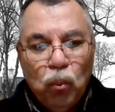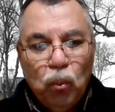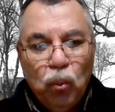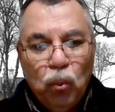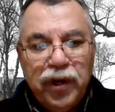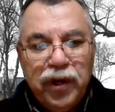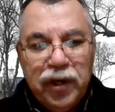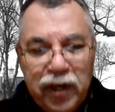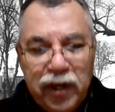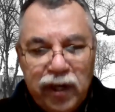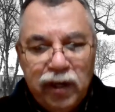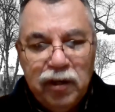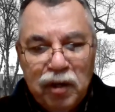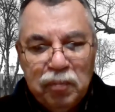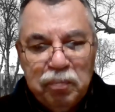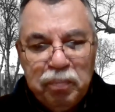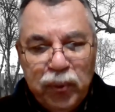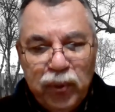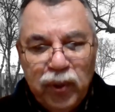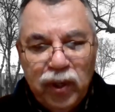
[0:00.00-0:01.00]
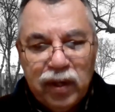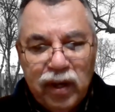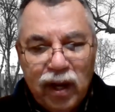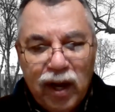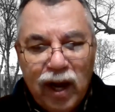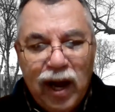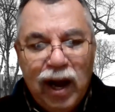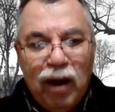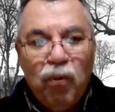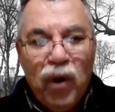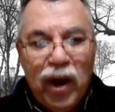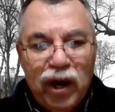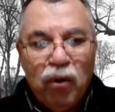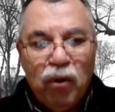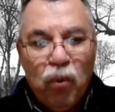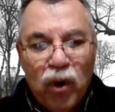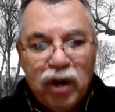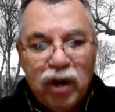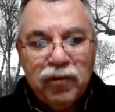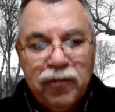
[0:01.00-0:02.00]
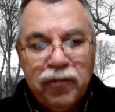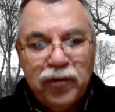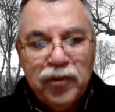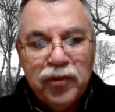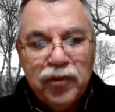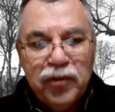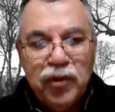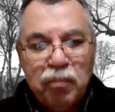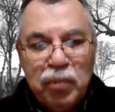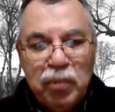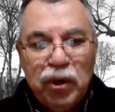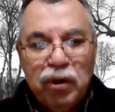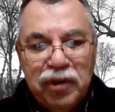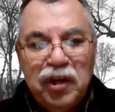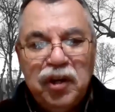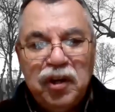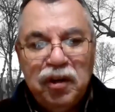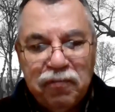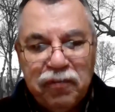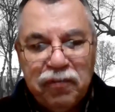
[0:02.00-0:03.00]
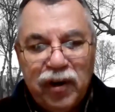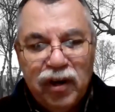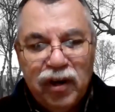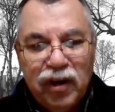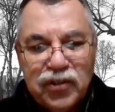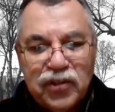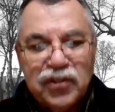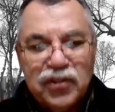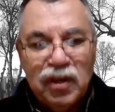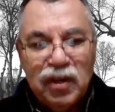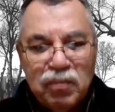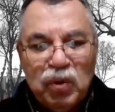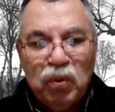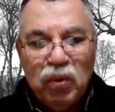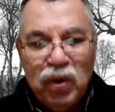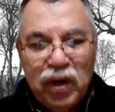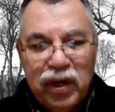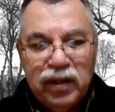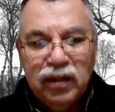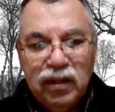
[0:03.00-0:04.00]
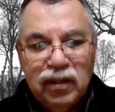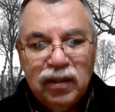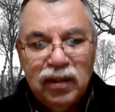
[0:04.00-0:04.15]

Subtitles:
would an Indian put, I want to work for the Bureau of Indian Affairs as number 1?